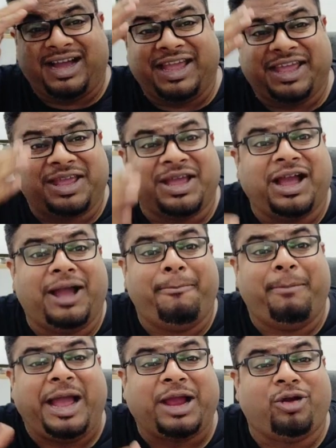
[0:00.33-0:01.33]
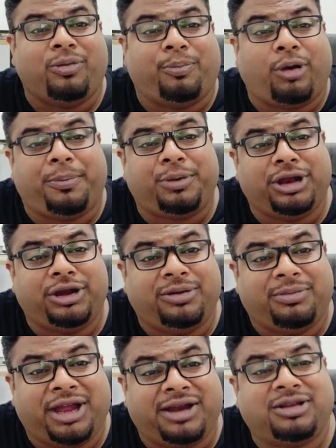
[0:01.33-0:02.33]
Hi, I'm back on popular
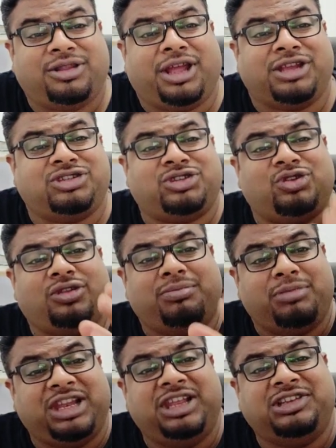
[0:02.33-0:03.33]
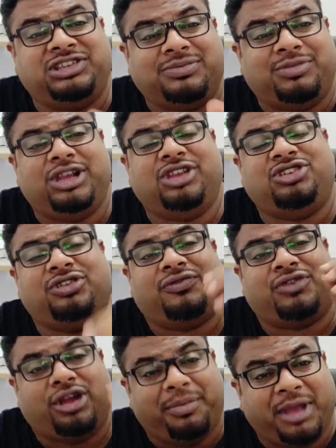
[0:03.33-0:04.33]
demand thanks to the millions and millions
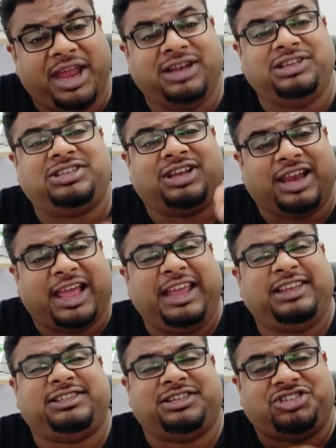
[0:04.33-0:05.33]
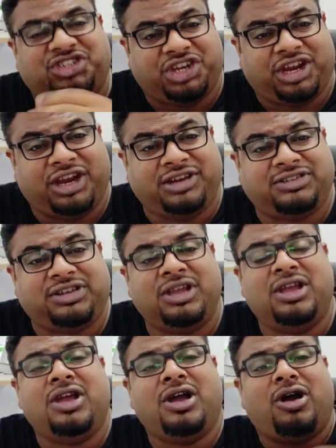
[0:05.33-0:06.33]
of comments, likes, and shares
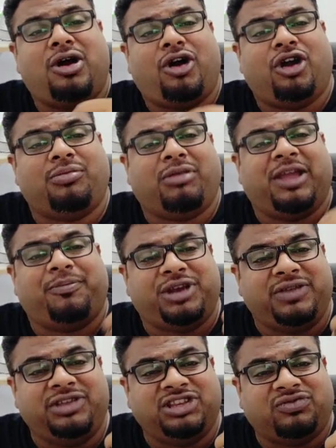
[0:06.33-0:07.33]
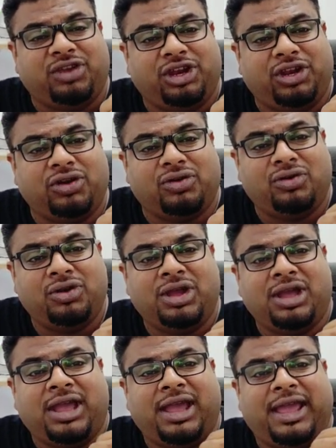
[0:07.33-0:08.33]
on my previous video,
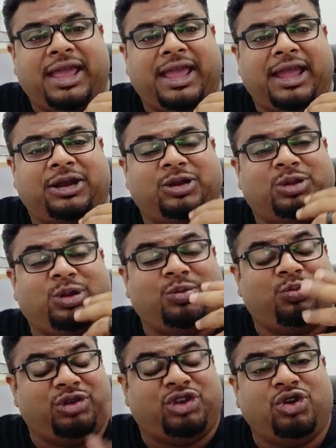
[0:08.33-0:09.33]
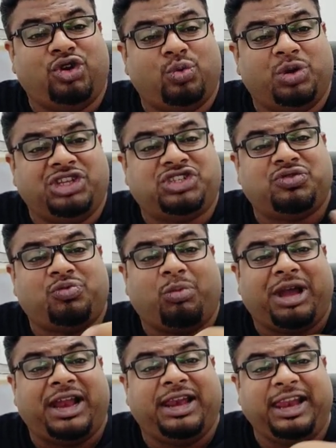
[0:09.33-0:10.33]
and due to which
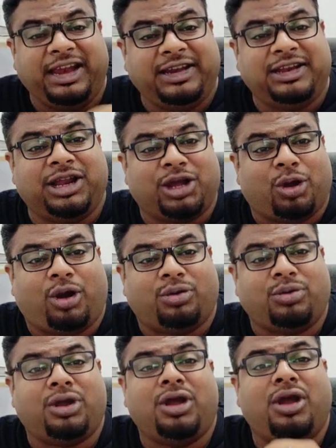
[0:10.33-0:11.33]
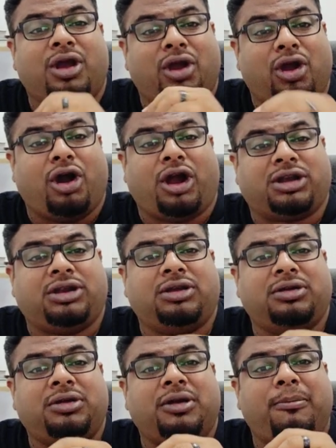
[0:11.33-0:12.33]
my LinkedIn account got
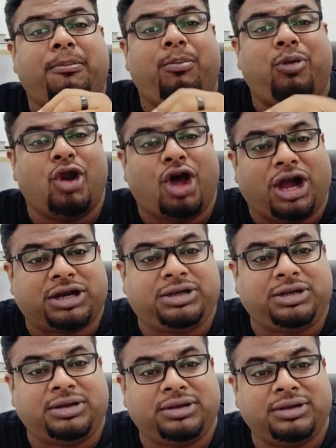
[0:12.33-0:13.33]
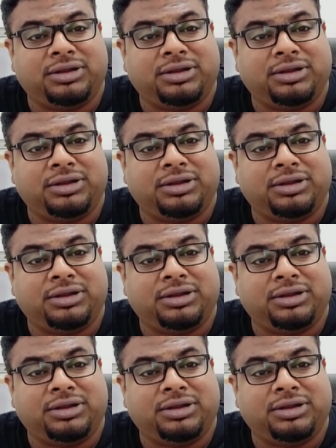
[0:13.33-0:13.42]
blocked.